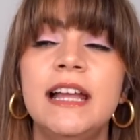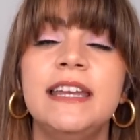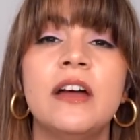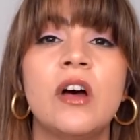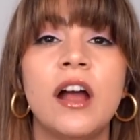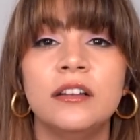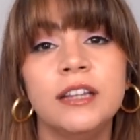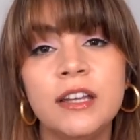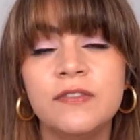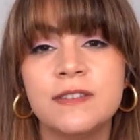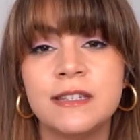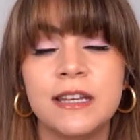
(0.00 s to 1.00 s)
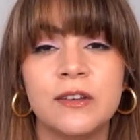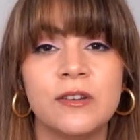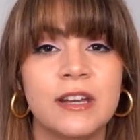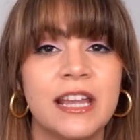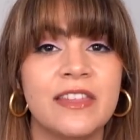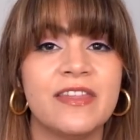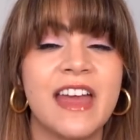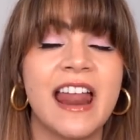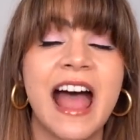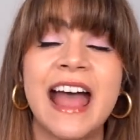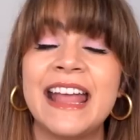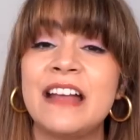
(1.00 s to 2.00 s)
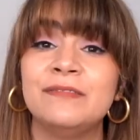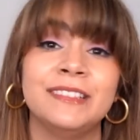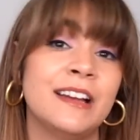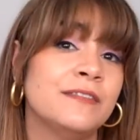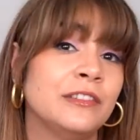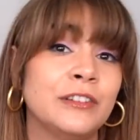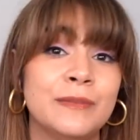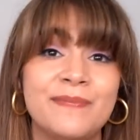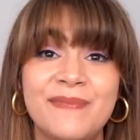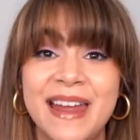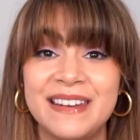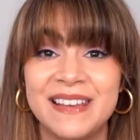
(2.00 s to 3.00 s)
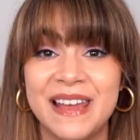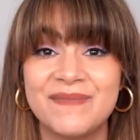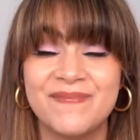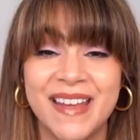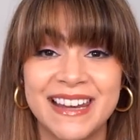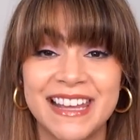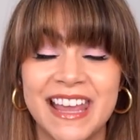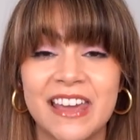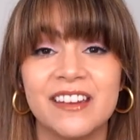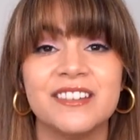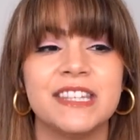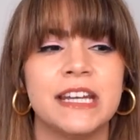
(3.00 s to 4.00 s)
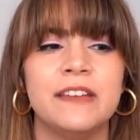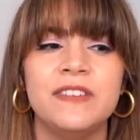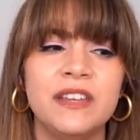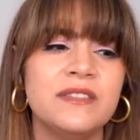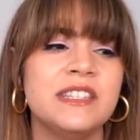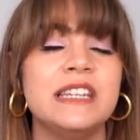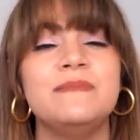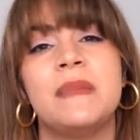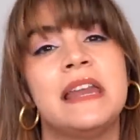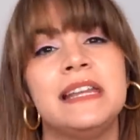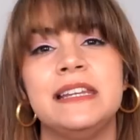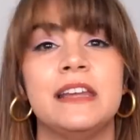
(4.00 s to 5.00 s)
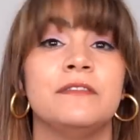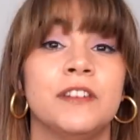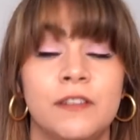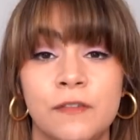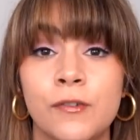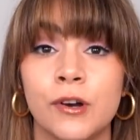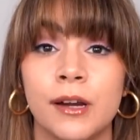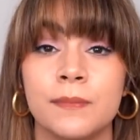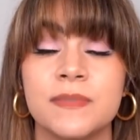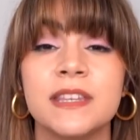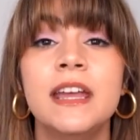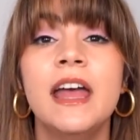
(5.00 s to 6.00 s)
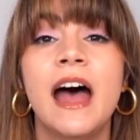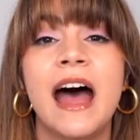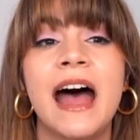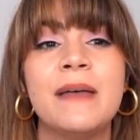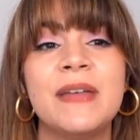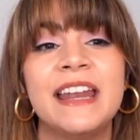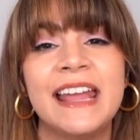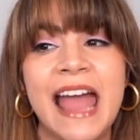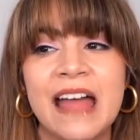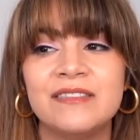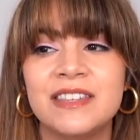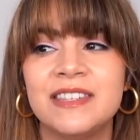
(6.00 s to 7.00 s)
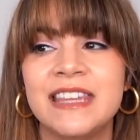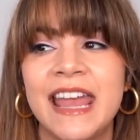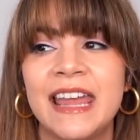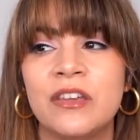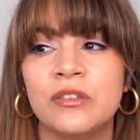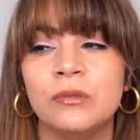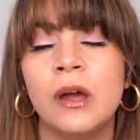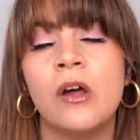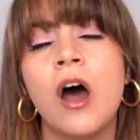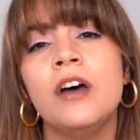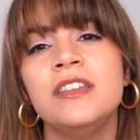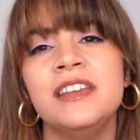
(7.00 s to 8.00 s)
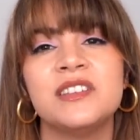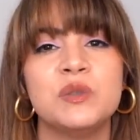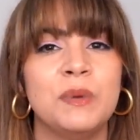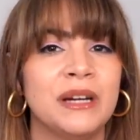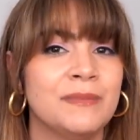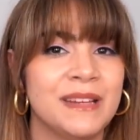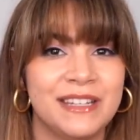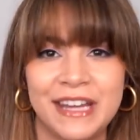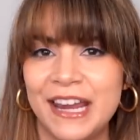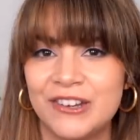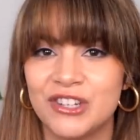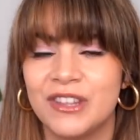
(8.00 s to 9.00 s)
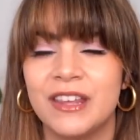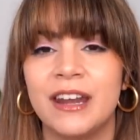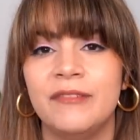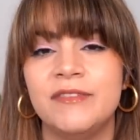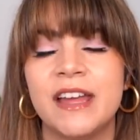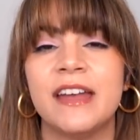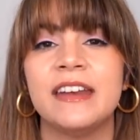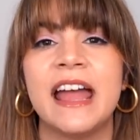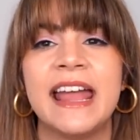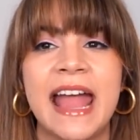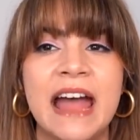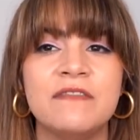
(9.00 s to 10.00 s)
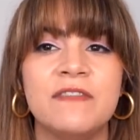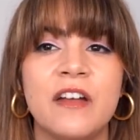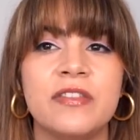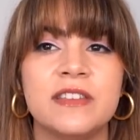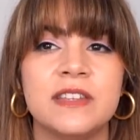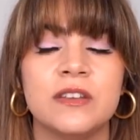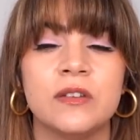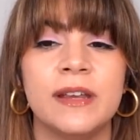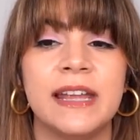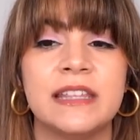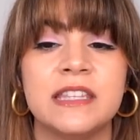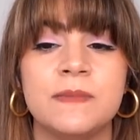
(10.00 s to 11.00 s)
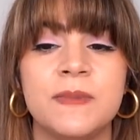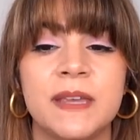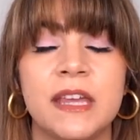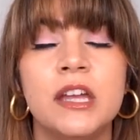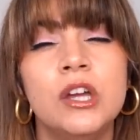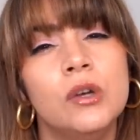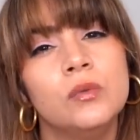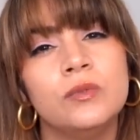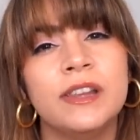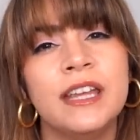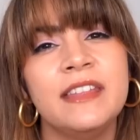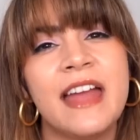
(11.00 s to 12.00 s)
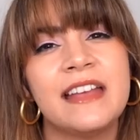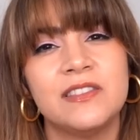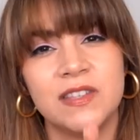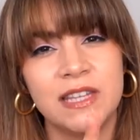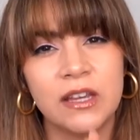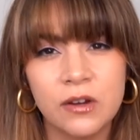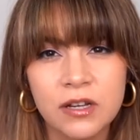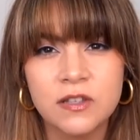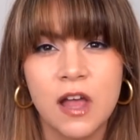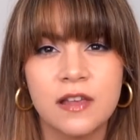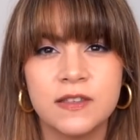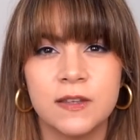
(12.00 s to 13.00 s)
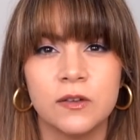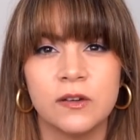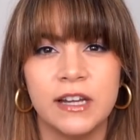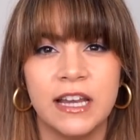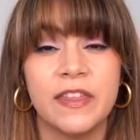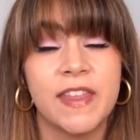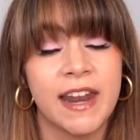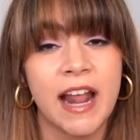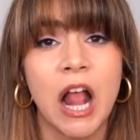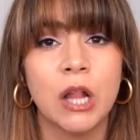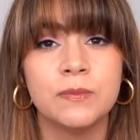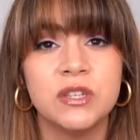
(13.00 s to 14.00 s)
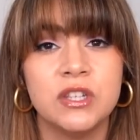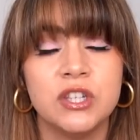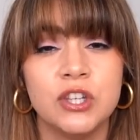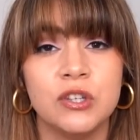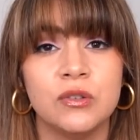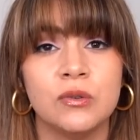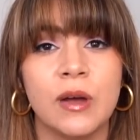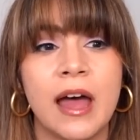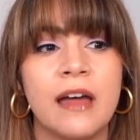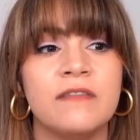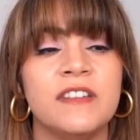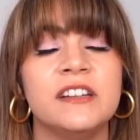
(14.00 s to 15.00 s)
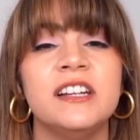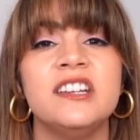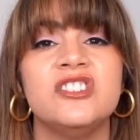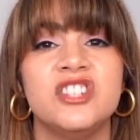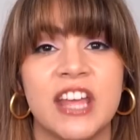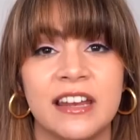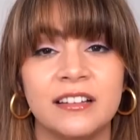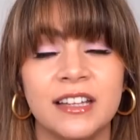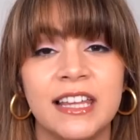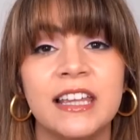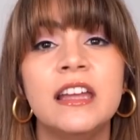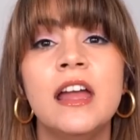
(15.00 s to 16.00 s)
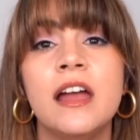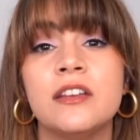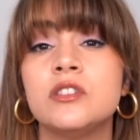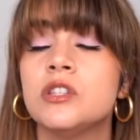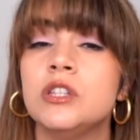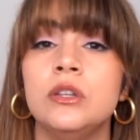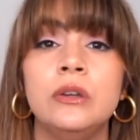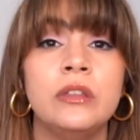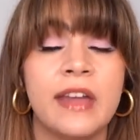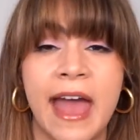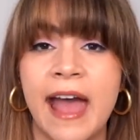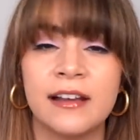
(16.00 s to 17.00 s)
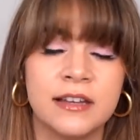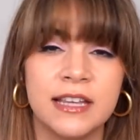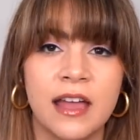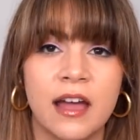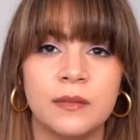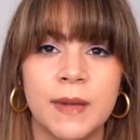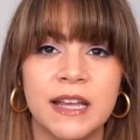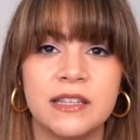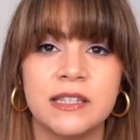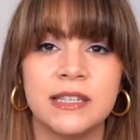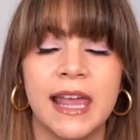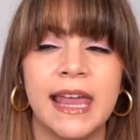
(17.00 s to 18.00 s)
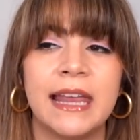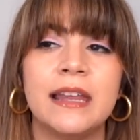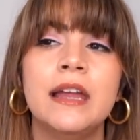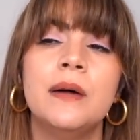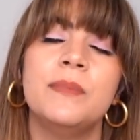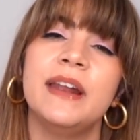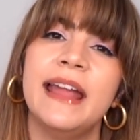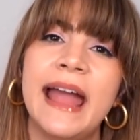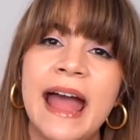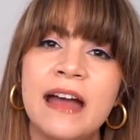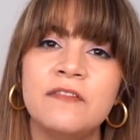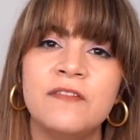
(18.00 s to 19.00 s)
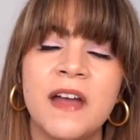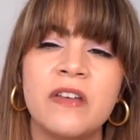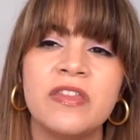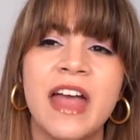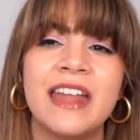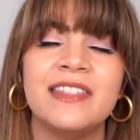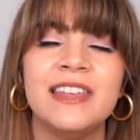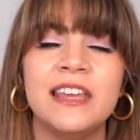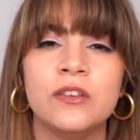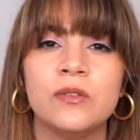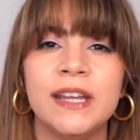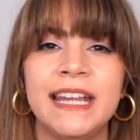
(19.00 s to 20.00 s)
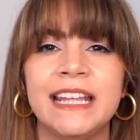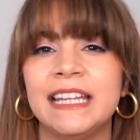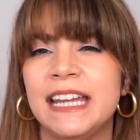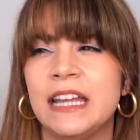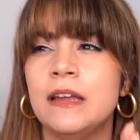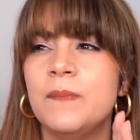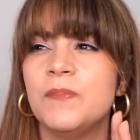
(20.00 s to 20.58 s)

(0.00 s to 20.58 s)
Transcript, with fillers: Now, Heartleaf is an ingredient that I have loved for many, many years, and I've used in many different forms. Um, and I have to say, throughout all the experimentation that I've done, I have found this ingredient ingredient to be really that secret sauce ingredient that helps to uh, very gently uh, soothe acne on my skin. But I have found that the ingredient, like